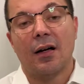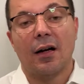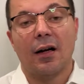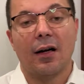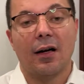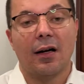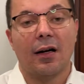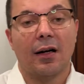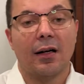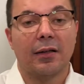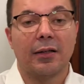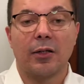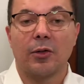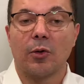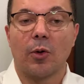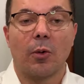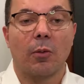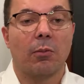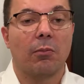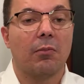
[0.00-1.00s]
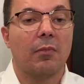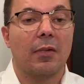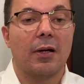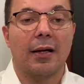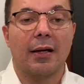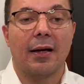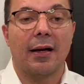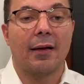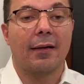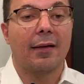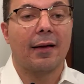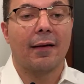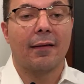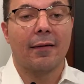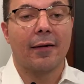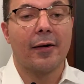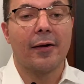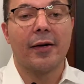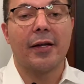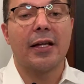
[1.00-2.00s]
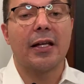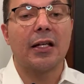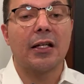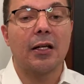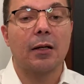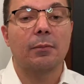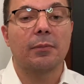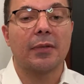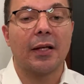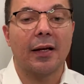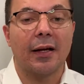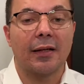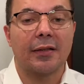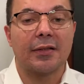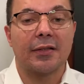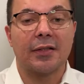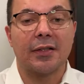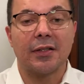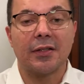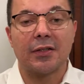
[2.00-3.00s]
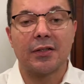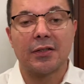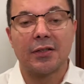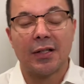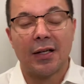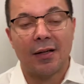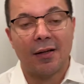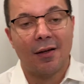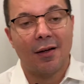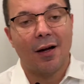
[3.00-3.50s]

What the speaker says: her income taxes,